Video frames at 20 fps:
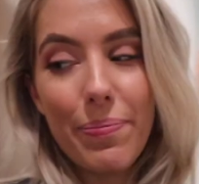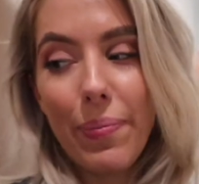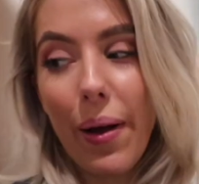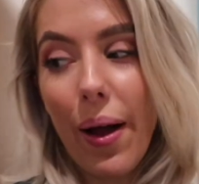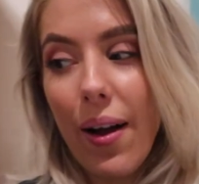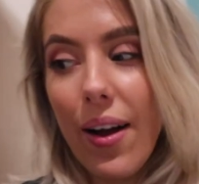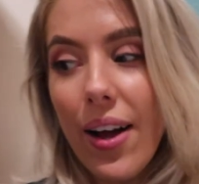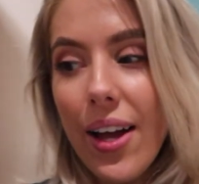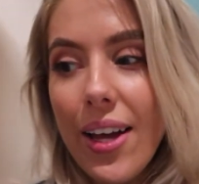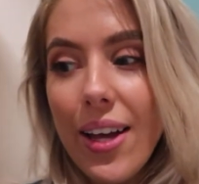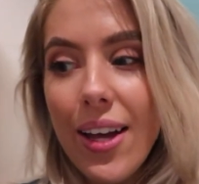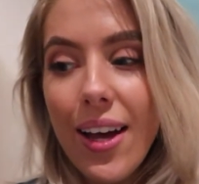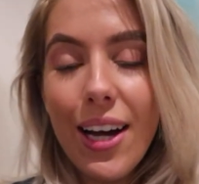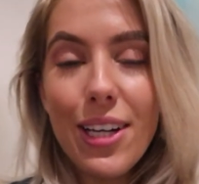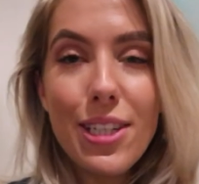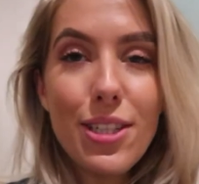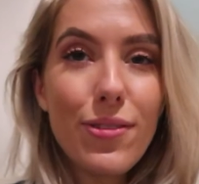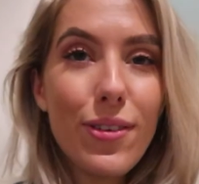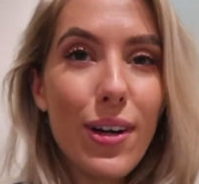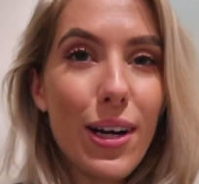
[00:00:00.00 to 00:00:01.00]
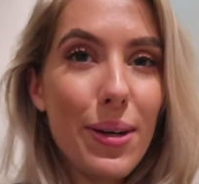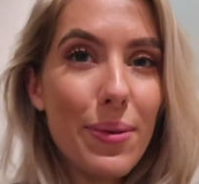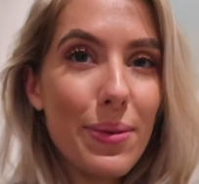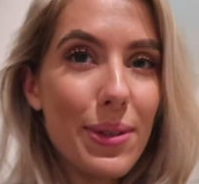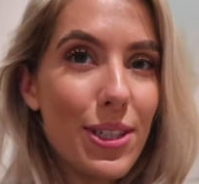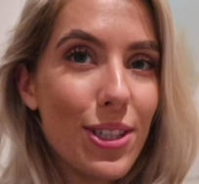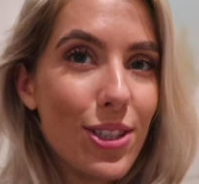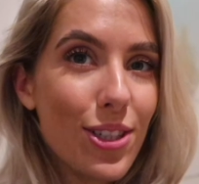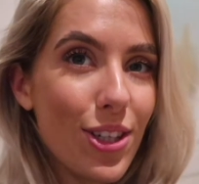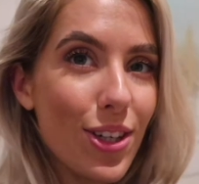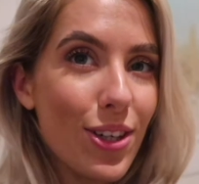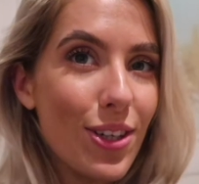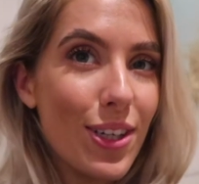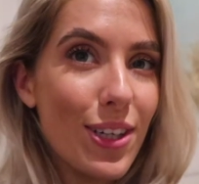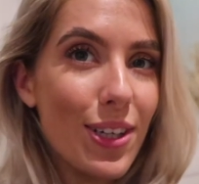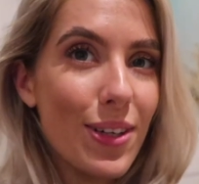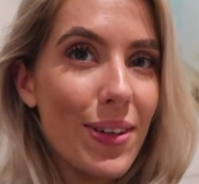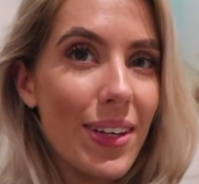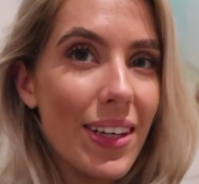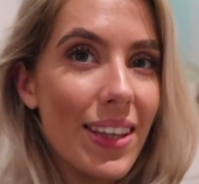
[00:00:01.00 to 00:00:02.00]
But I just thought I would show
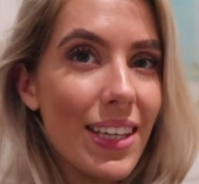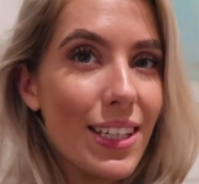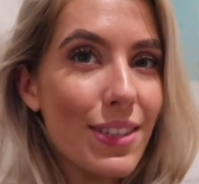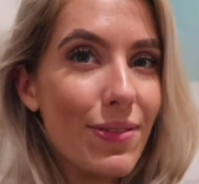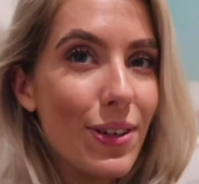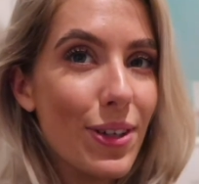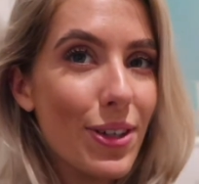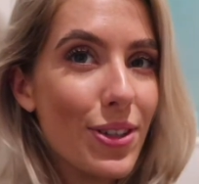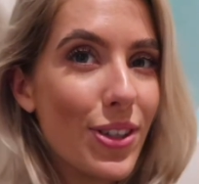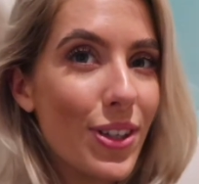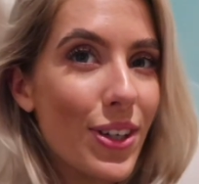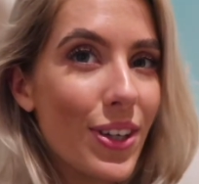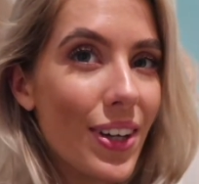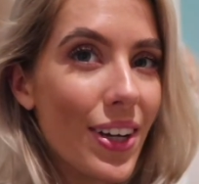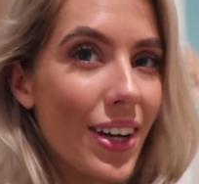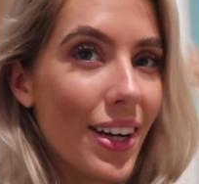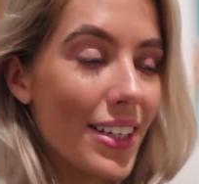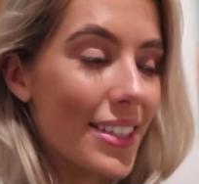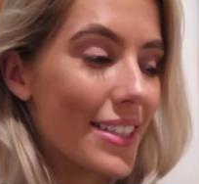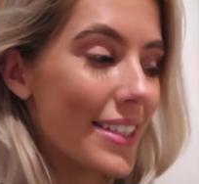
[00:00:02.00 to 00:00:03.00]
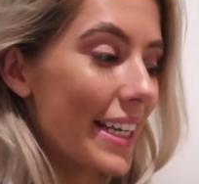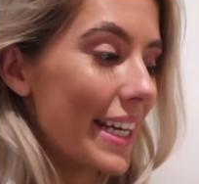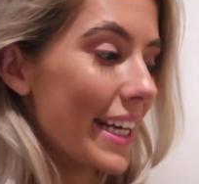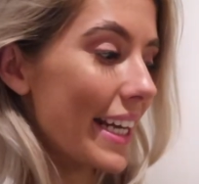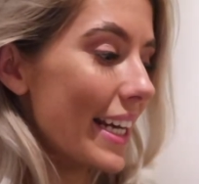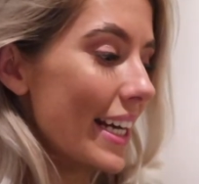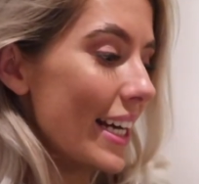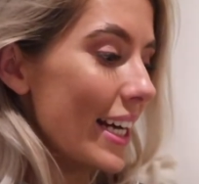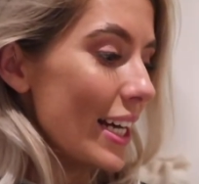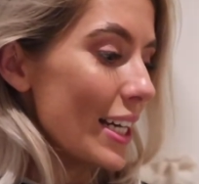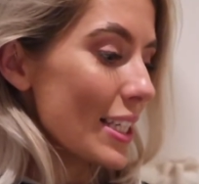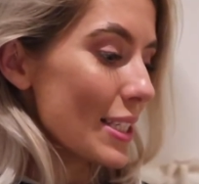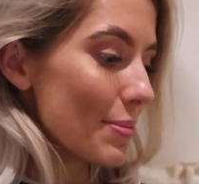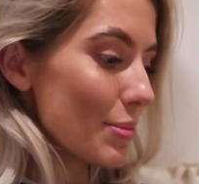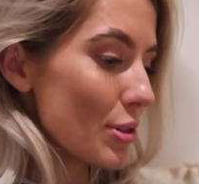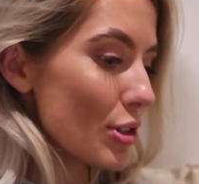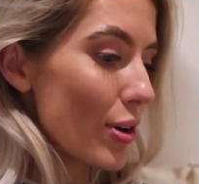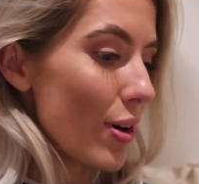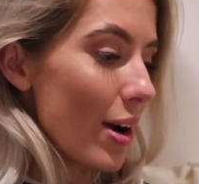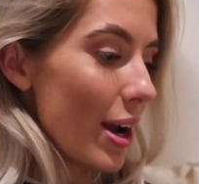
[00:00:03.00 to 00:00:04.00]
you in this vlog so you can kind of see
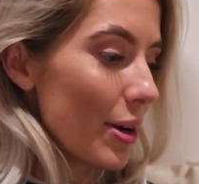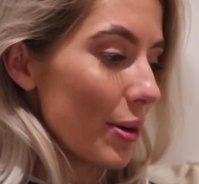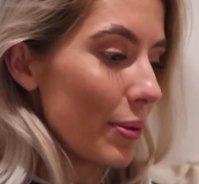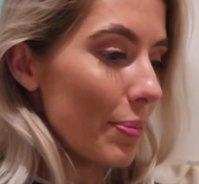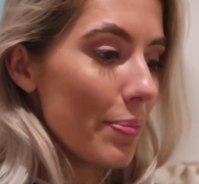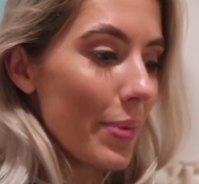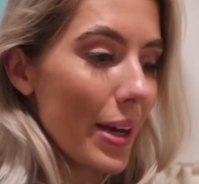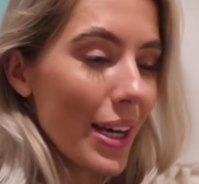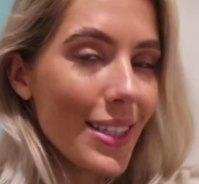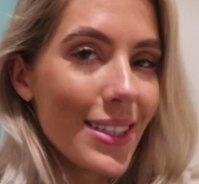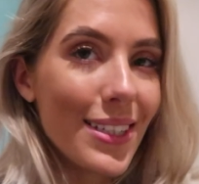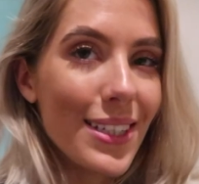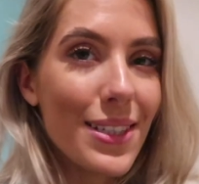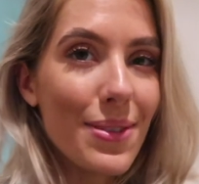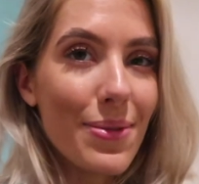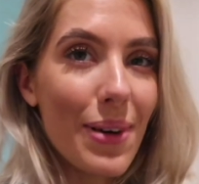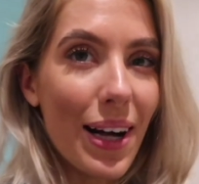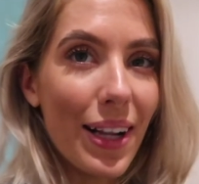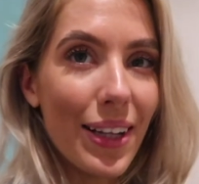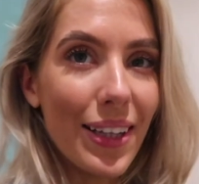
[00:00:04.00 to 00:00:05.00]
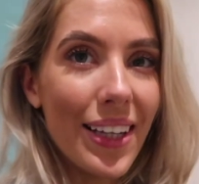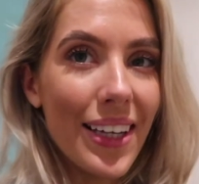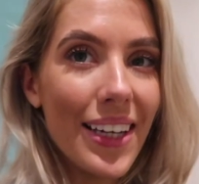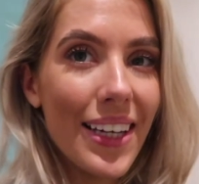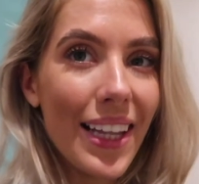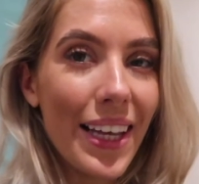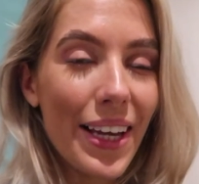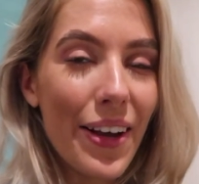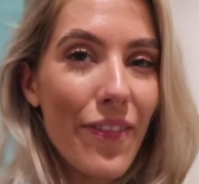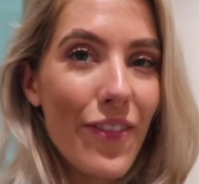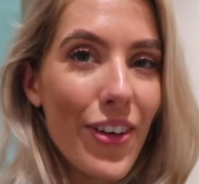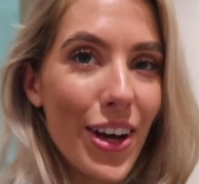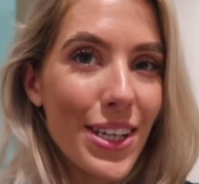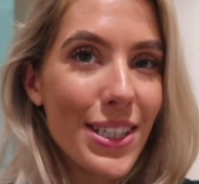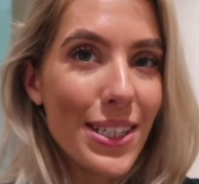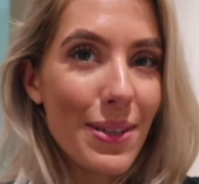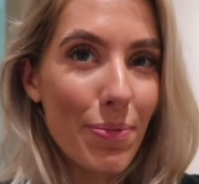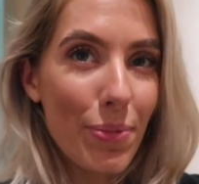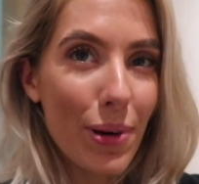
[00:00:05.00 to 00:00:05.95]
some trying on bits as well, like first